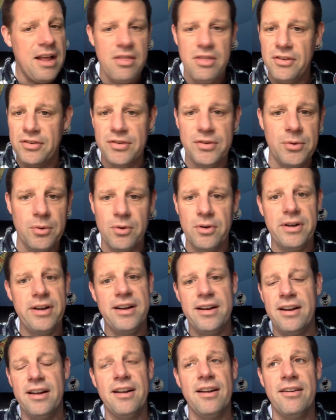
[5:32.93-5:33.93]
The story
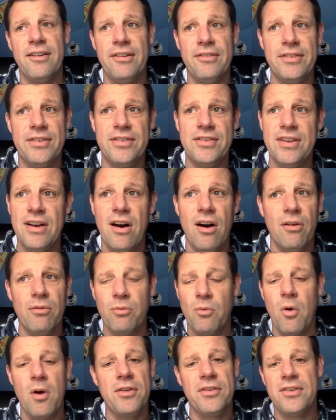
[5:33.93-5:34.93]
in and of
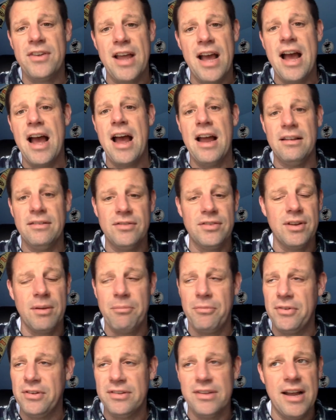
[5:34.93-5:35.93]
itself was not
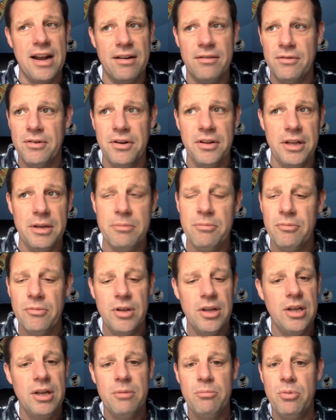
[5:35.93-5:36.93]
something that really
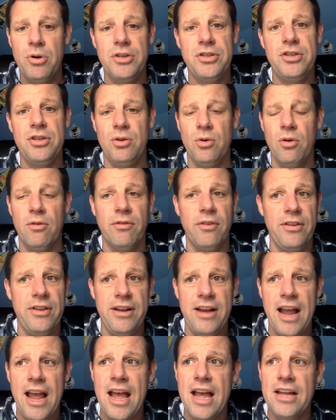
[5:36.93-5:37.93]
puts you over
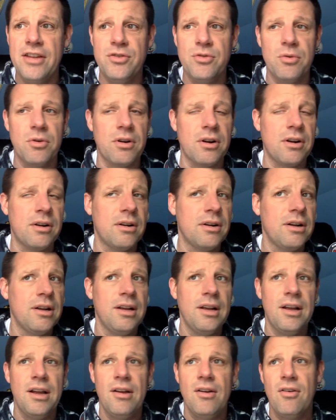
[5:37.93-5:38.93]
the edge, or
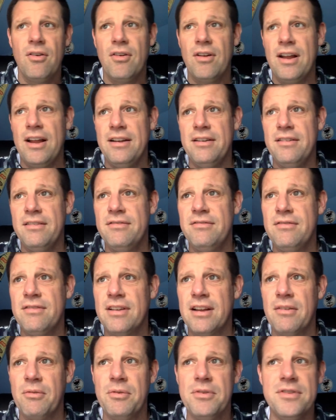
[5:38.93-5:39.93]
I
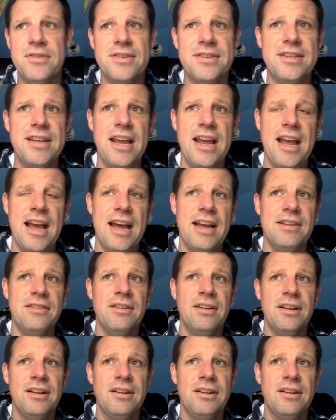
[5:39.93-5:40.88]
wouldn't say it had